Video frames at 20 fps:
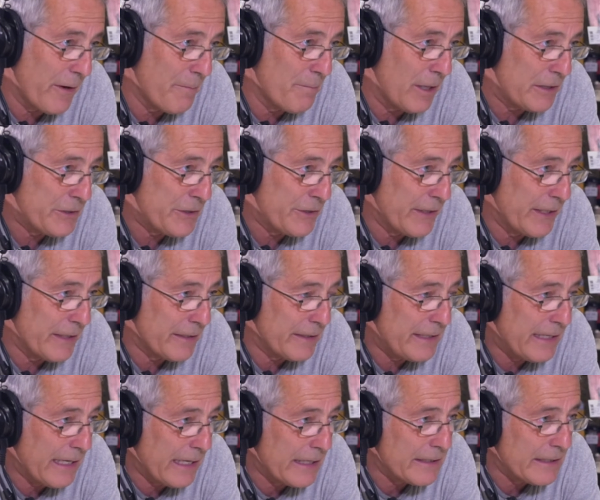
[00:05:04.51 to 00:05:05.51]
much the
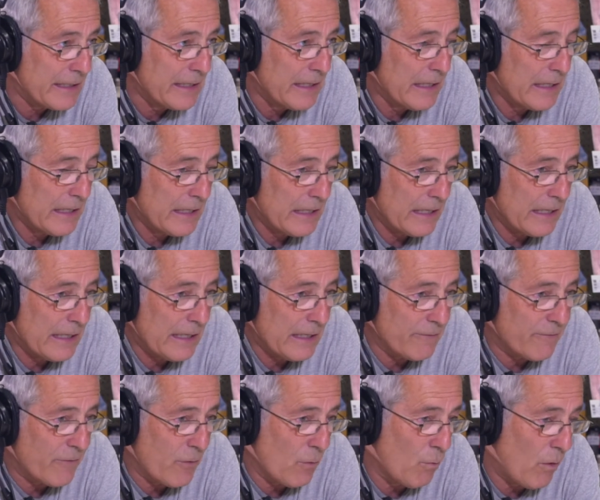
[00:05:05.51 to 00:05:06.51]
intent.
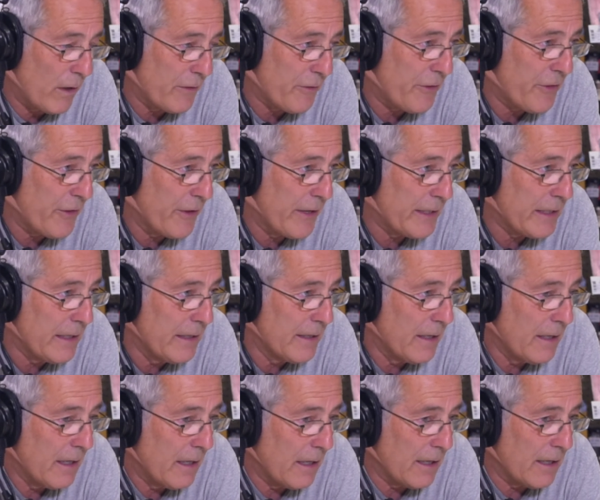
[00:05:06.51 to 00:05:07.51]
For one thing,
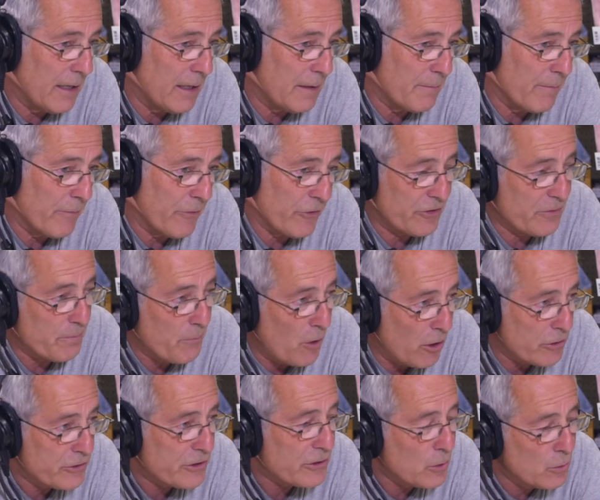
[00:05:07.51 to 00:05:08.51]
the
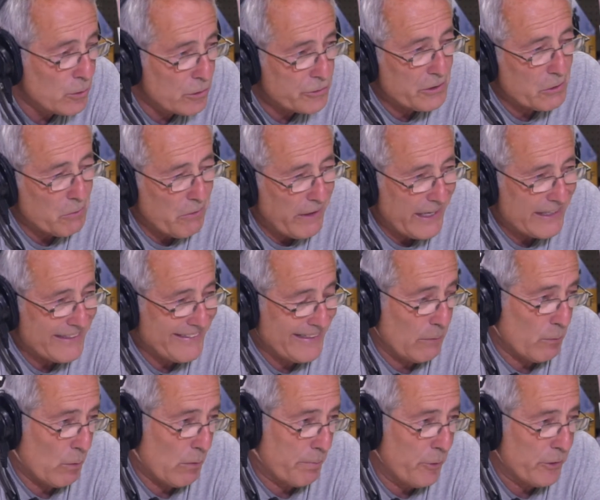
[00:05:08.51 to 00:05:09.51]
small schools grants
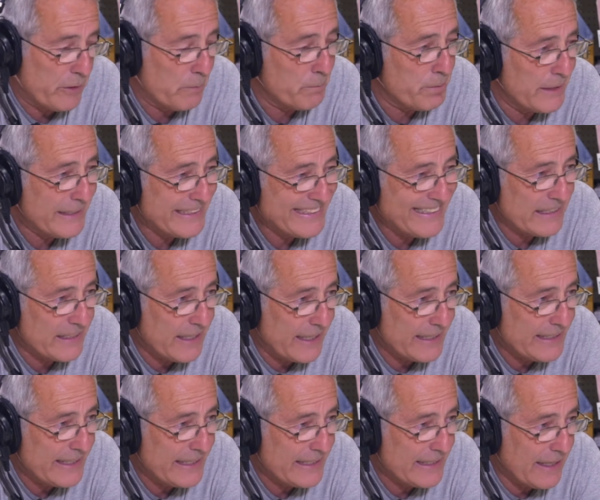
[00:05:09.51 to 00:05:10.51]
that were put in place in
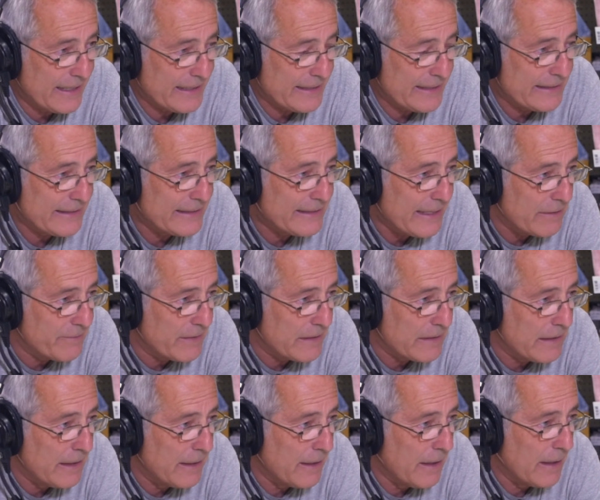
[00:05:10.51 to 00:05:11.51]

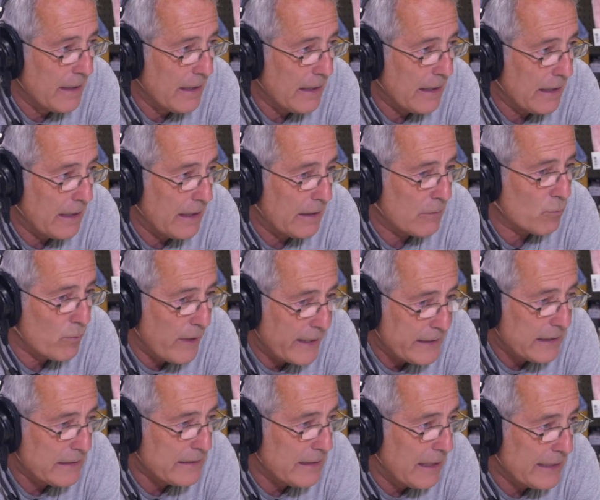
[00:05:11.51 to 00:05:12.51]
1997,
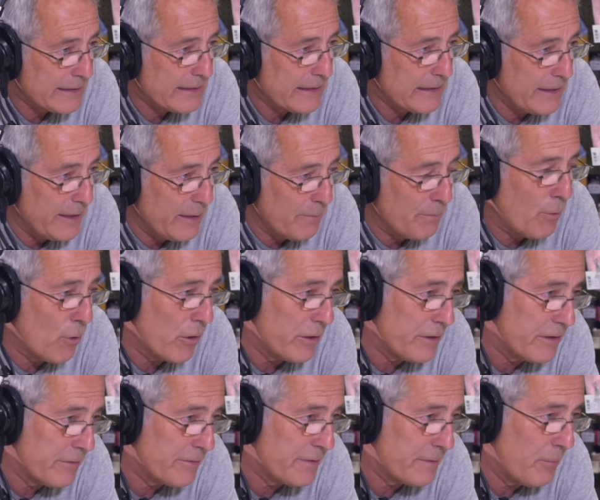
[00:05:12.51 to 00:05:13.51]
recognizing the
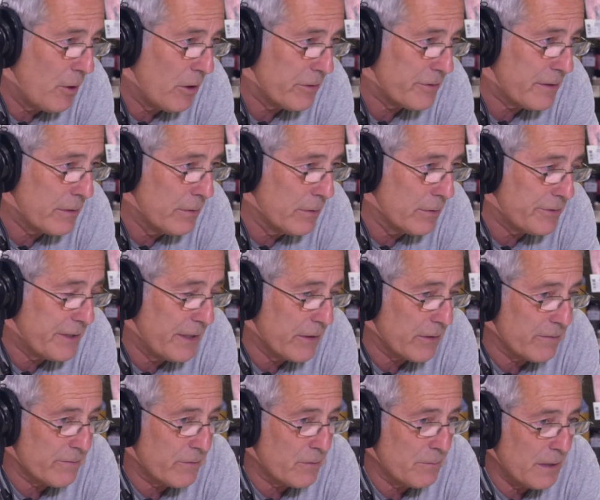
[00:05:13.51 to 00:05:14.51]
importance of small schools
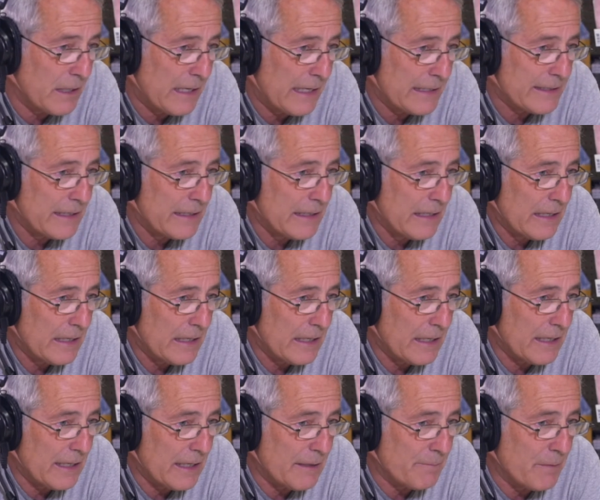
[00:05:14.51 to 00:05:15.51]
here in Vermont,
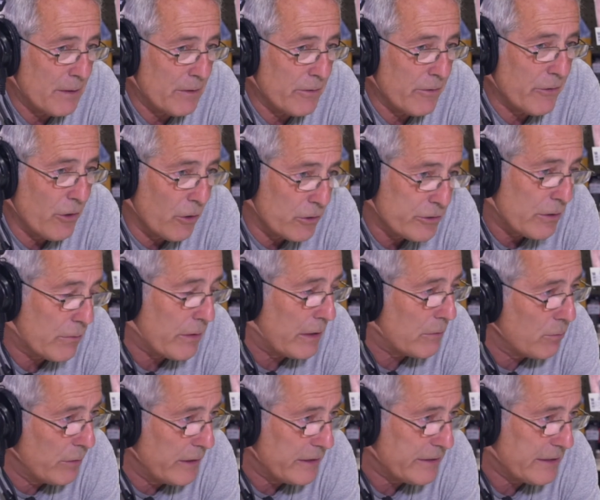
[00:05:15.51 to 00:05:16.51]
those are
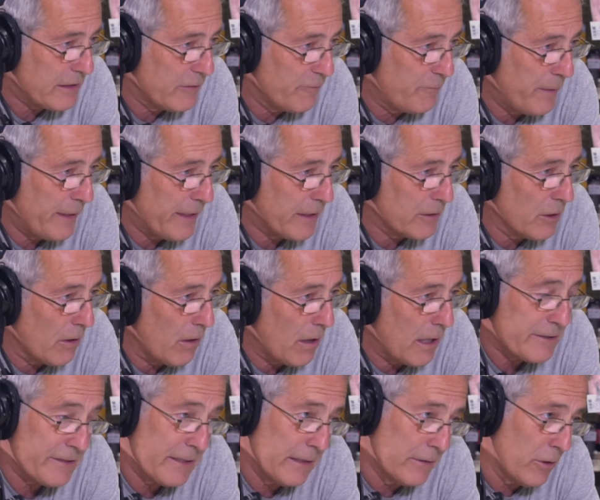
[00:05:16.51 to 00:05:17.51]
at risk of being
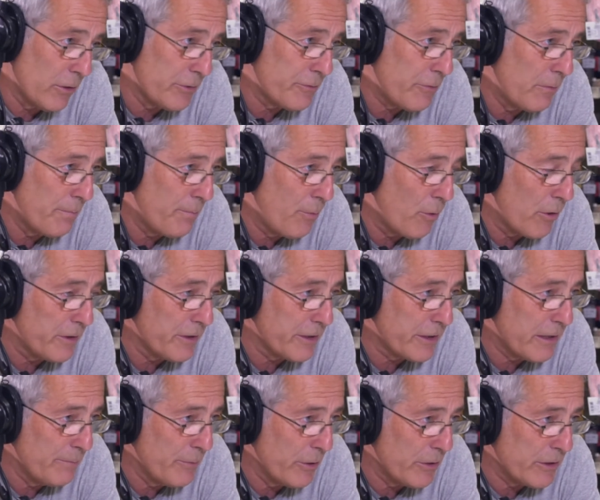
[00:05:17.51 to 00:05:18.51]
lost, and those are important
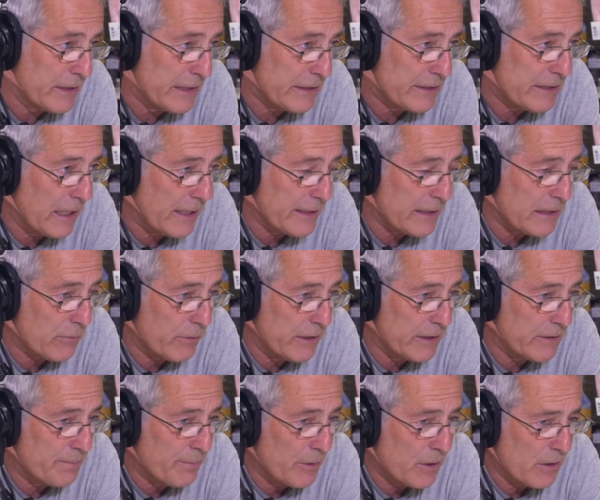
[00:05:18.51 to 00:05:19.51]
to communities like
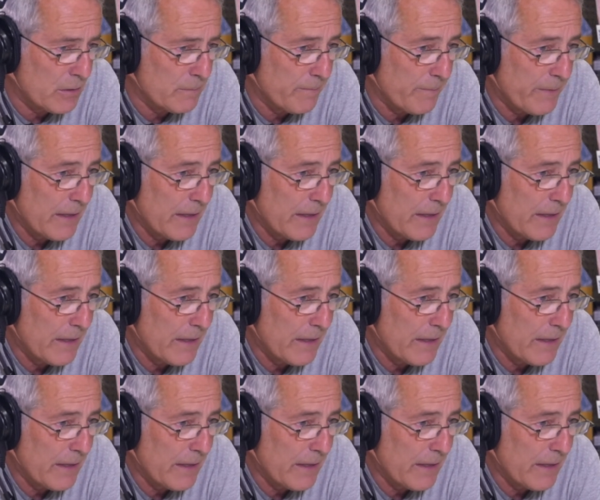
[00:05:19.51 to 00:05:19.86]
Greensboro.